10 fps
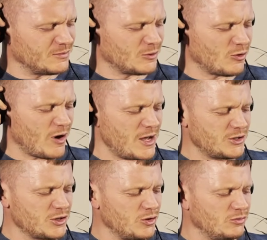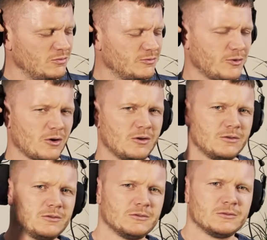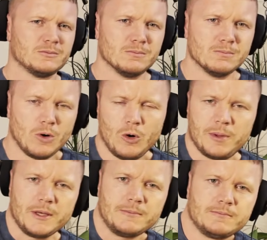Great tune for Moby,